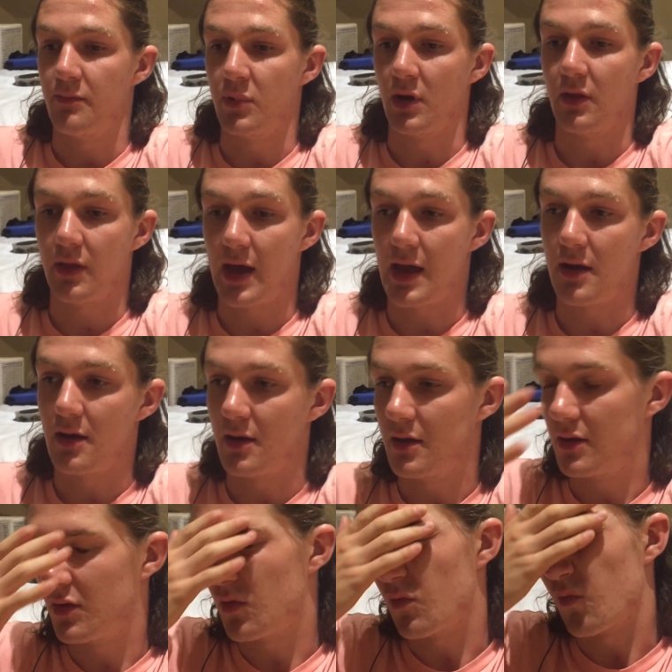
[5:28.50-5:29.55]
But then
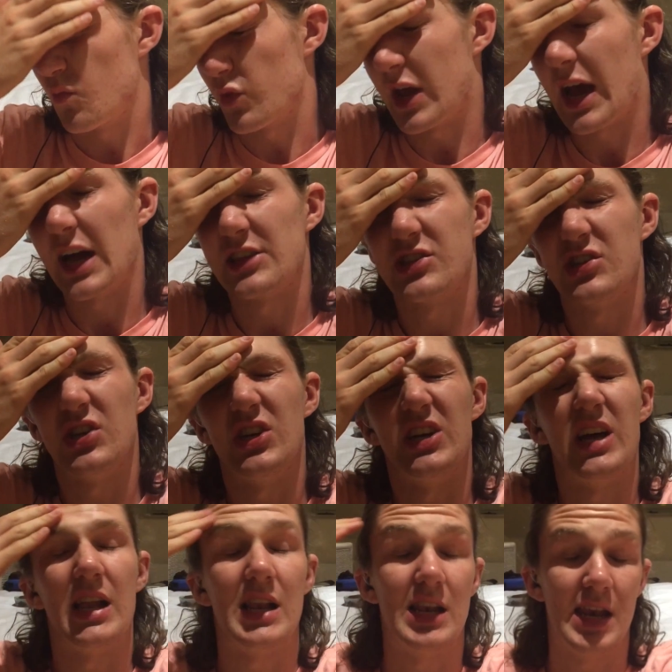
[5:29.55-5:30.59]
we had
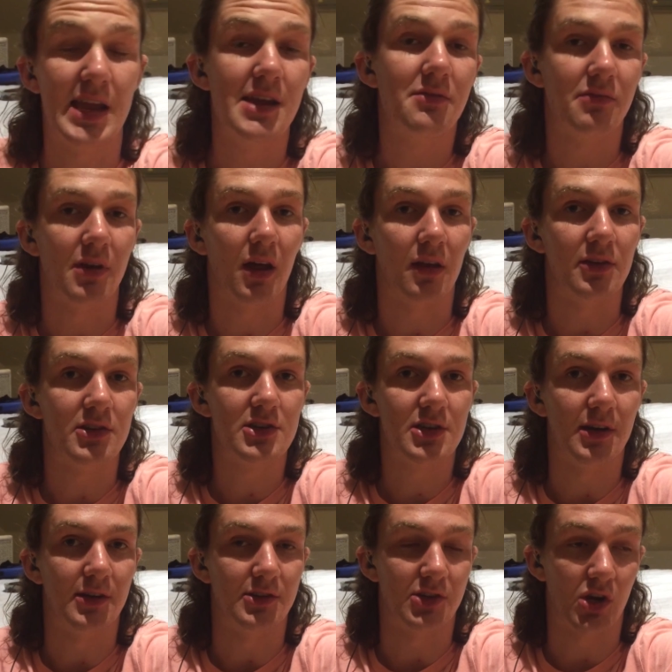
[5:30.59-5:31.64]
to leave
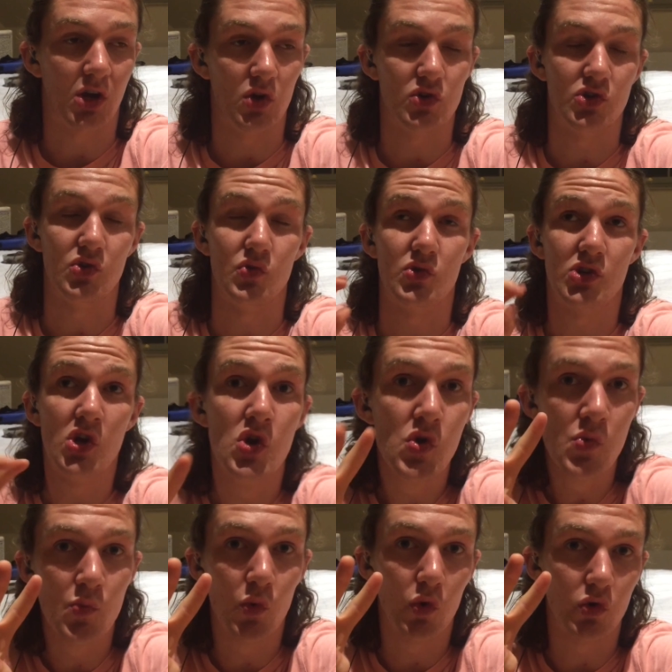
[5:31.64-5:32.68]
lunch to go to
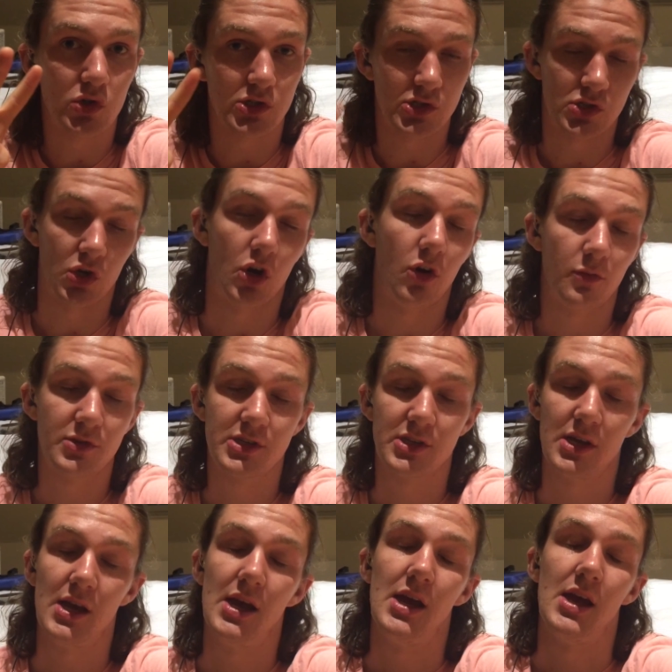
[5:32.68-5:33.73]
2 more
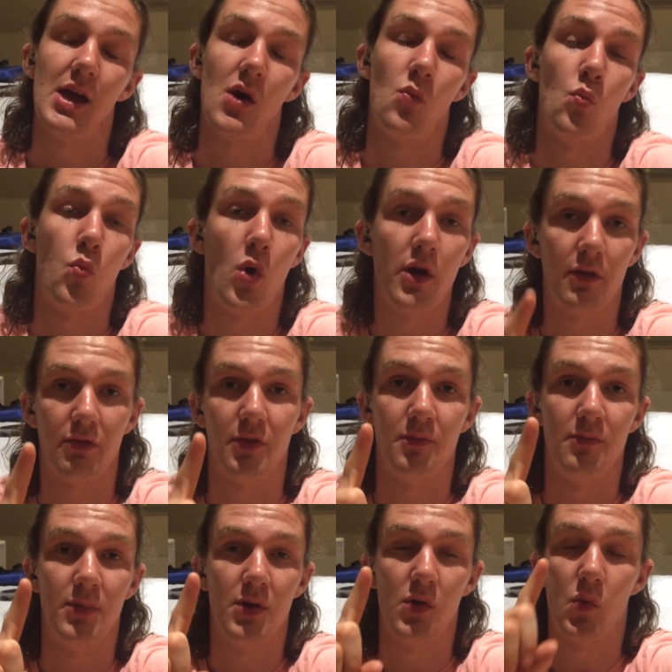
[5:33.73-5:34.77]
stops, and one of
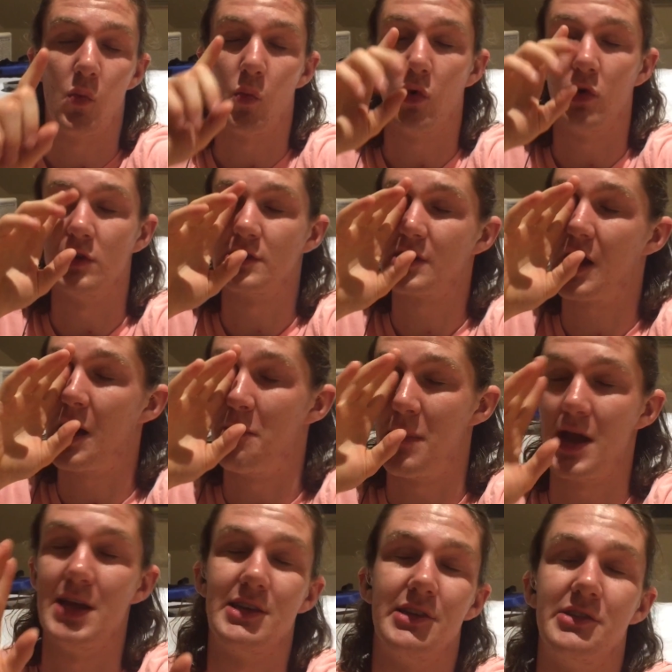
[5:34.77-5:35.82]
them was
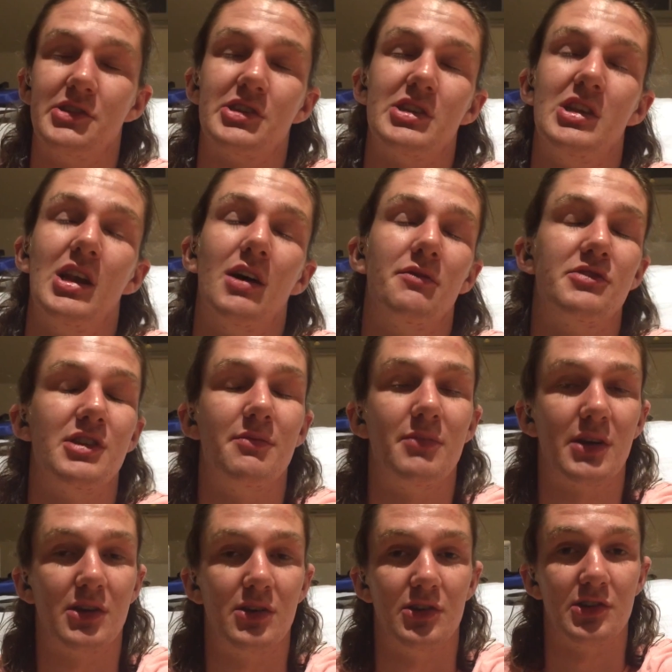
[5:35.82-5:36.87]
amazing. Just loved
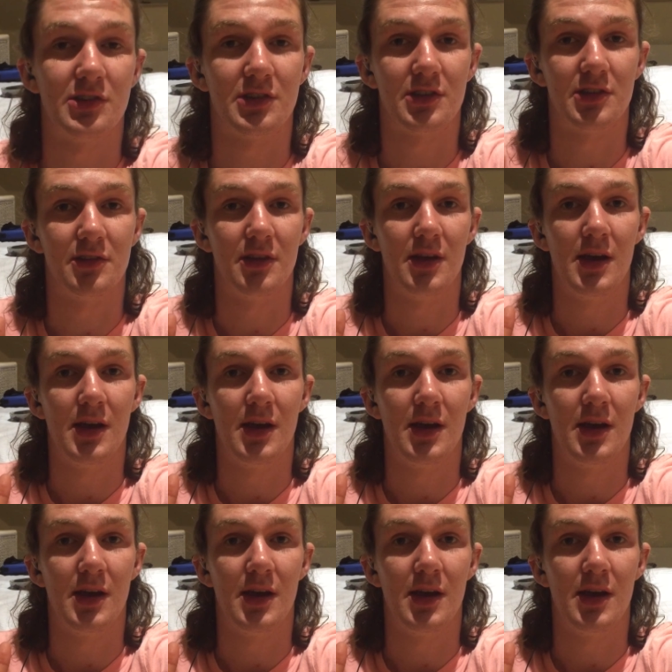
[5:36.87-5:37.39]
it because